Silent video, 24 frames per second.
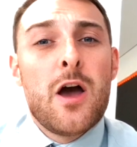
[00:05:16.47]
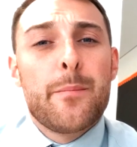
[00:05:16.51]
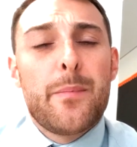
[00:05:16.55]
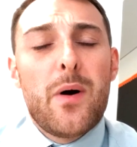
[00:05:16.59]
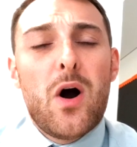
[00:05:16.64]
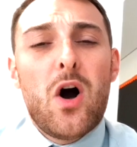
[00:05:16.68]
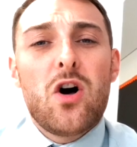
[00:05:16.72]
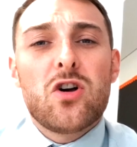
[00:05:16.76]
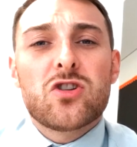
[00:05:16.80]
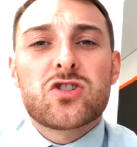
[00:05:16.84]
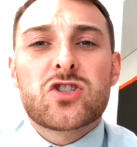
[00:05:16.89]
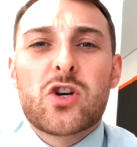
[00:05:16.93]
but
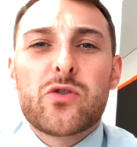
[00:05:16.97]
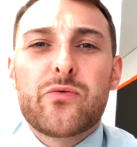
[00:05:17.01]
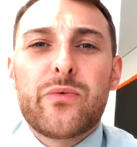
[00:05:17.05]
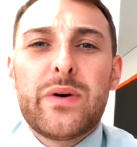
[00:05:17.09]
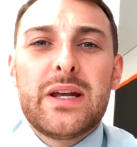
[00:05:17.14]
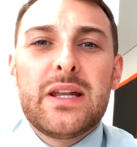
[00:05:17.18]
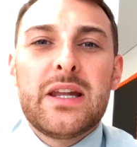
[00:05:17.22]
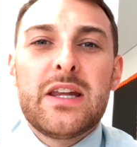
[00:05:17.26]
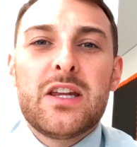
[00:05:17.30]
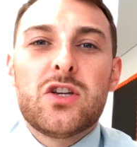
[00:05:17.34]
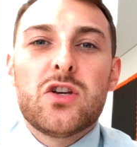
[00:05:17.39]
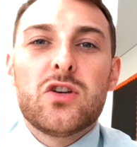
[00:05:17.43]
also
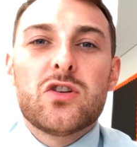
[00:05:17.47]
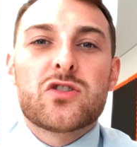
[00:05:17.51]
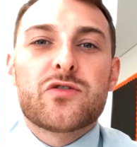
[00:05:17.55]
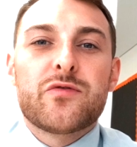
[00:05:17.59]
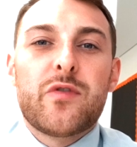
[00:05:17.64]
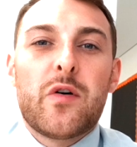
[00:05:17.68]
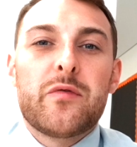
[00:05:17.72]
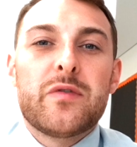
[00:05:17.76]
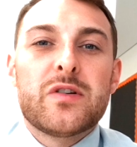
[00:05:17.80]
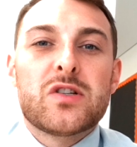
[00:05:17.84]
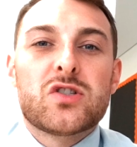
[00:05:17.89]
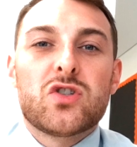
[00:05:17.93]
really
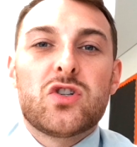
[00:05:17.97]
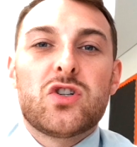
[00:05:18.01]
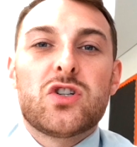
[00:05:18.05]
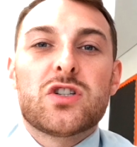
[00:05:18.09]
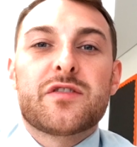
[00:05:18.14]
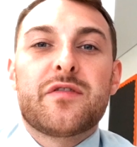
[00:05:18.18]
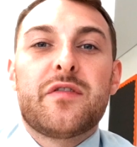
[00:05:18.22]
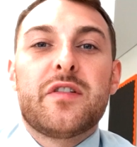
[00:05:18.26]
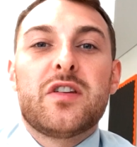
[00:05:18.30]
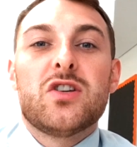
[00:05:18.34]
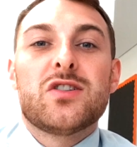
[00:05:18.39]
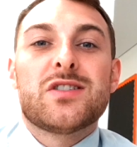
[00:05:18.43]
useful
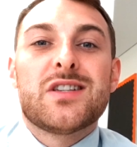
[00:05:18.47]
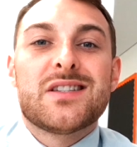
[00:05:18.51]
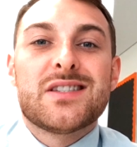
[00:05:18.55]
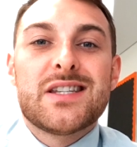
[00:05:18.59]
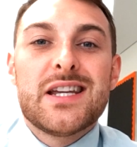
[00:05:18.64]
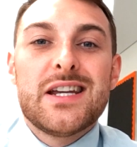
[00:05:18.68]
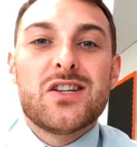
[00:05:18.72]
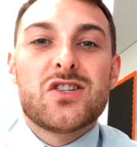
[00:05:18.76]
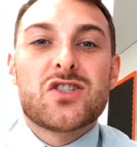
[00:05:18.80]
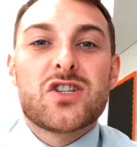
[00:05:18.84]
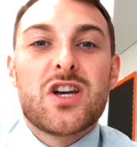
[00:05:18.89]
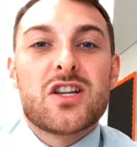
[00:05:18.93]
resource for you as a
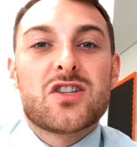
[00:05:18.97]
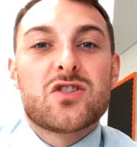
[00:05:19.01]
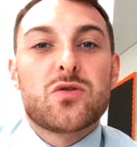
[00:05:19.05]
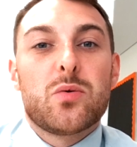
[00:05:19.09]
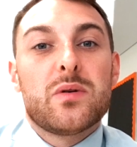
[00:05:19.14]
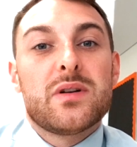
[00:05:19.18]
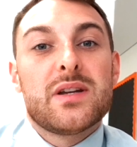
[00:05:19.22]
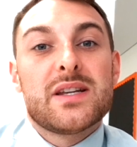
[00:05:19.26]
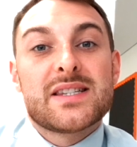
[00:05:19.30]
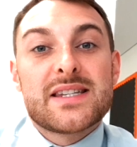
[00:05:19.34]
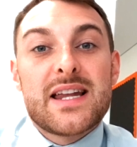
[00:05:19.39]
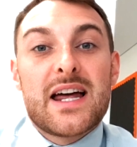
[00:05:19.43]
teacher to
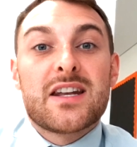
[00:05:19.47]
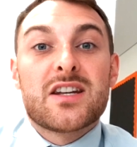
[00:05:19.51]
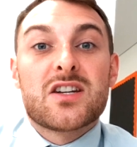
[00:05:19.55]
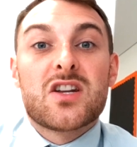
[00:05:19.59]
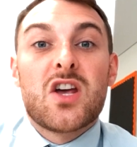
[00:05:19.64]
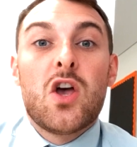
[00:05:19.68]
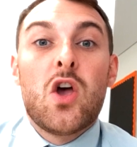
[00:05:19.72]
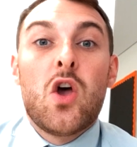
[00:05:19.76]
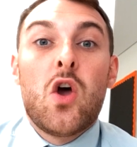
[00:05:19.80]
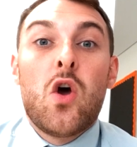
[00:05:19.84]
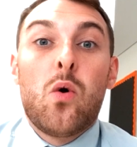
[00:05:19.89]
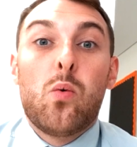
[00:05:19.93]
understand
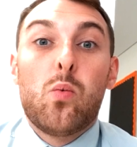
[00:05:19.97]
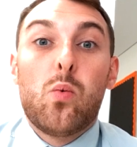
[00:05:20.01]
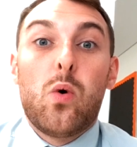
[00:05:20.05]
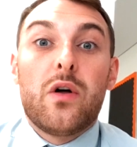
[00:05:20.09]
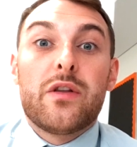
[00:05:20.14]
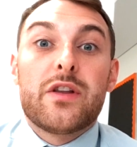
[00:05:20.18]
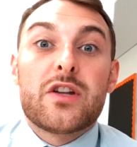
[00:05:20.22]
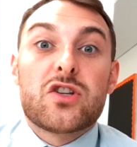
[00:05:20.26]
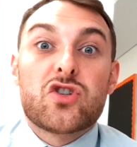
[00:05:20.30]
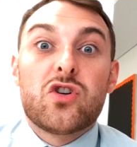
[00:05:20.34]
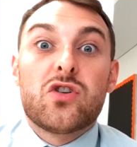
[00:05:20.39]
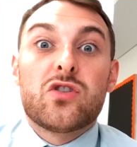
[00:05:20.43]

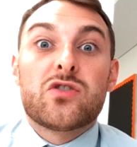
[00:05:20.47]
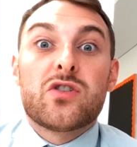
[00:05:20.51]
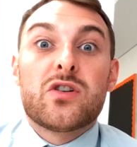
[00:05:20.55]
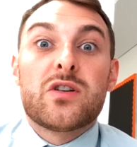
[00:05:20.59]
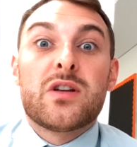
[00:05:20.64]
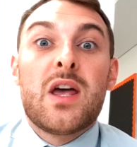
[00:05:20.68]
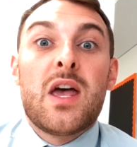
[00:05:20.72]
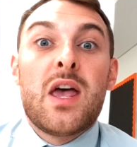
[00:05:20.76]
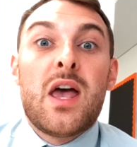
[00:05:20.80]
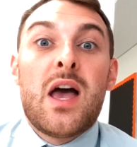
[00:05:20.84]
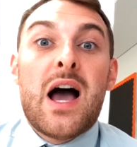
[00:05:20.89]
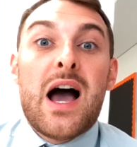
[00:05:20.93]
what the
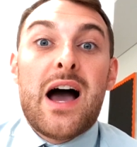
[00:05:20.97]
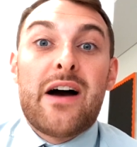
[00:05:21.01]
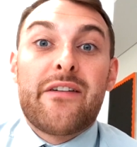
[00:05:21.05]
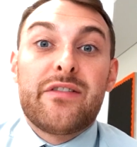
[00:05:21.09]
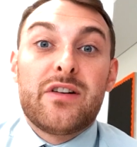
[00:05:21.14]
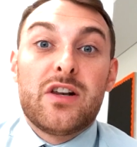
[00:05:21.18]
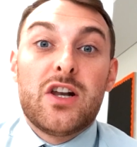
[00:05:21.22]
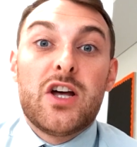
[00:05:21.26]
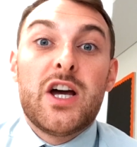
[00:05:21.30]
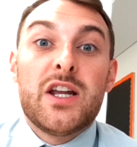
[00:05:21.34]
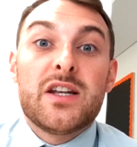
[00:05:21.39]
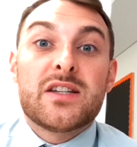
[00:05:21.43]
children have
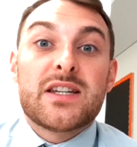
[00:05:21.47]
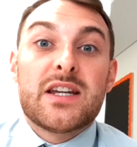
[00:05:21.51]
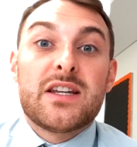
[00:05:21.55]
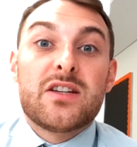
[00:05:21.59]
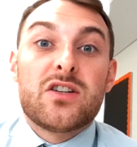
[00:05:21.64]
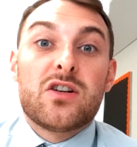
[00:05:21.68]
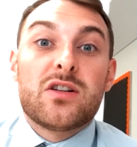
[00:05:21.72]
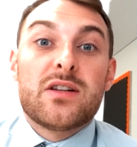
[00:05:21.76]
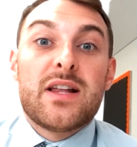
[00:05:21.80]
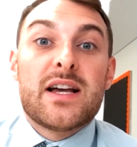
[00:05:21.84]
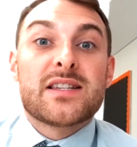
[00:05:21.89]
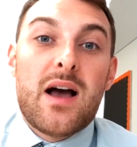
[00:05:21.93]
learnt in
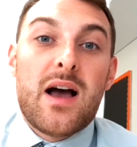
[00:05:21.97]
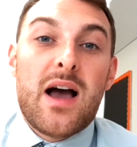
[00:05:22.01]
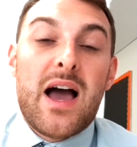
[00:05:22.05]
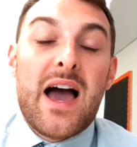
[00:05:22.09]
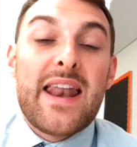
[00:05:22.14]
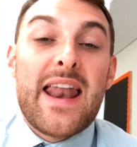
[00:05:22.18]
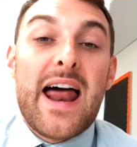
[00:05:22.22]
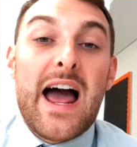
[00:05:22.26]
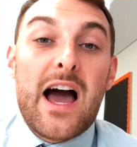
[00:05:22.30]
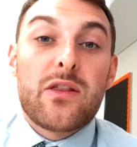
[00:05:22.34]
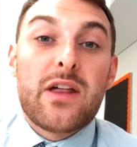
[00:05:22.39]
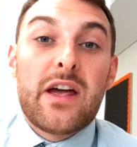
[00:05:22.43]
your lesson
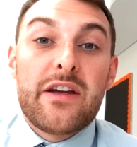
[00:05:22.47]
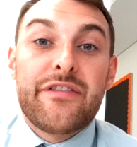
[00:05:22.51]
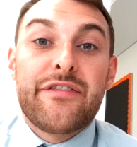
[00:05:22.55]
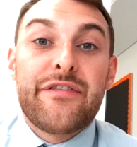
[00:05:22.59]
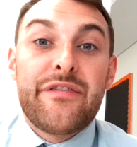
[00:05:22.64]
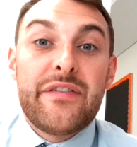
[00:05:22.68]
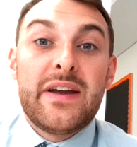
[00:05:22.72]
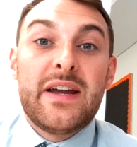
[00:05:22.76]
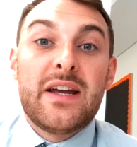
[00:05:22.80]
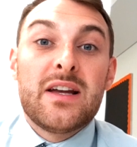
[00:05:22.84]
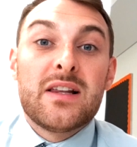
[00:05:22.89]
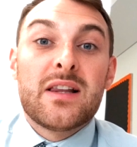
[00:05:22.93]
and how they
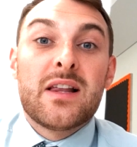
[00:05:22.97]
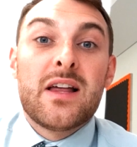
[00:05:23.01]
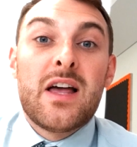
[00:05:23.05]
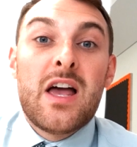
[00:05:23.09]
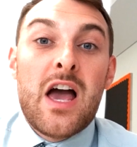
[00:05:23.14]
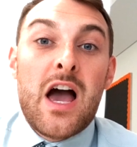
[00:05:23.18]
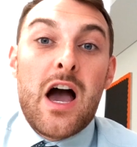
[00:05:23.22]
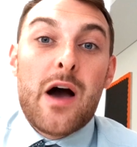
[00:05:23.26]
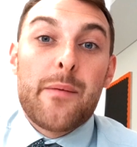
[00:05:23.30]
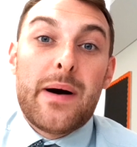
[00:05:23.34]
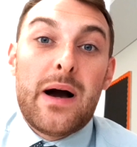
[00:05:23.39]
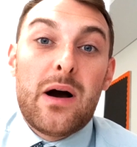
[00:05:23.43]
feel
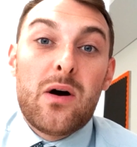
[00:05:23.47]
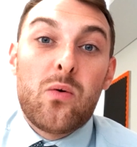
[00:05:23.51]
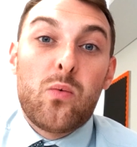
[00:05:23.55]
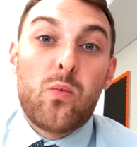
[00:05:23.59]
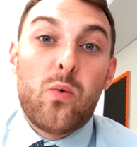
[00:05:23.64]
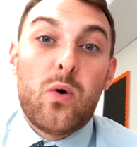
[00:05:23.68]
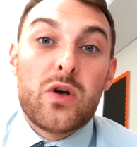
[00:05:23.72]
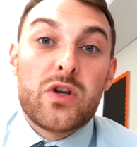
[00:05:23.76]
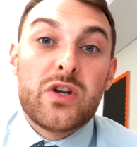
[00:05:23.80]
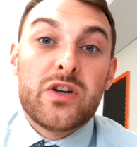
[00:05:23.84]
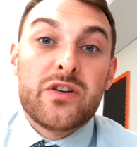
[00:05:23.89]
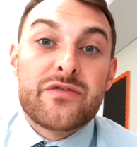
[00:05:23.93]
about
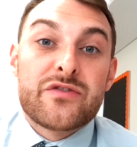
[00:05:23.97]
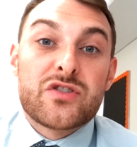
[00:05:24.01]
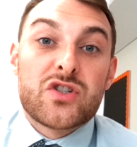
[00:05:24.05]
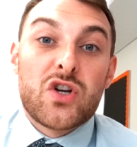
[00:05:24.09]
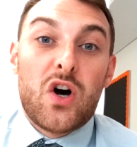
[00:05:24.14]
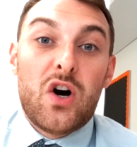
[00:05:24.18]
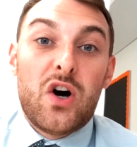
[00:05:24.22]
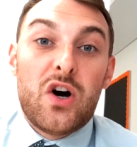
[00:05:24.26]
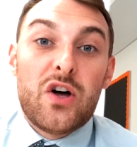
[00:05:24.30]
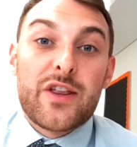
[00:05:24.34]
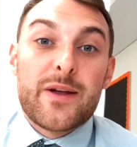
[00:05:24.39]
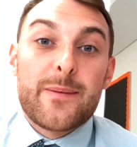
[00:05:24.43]
what you've
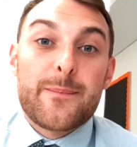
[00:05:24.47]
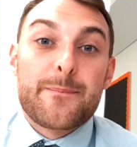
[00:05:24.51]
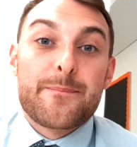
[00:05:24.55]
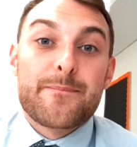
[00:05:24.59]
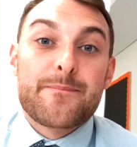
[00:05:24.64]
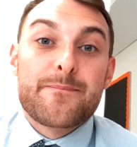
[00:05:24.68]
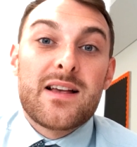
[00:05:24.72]
taught them.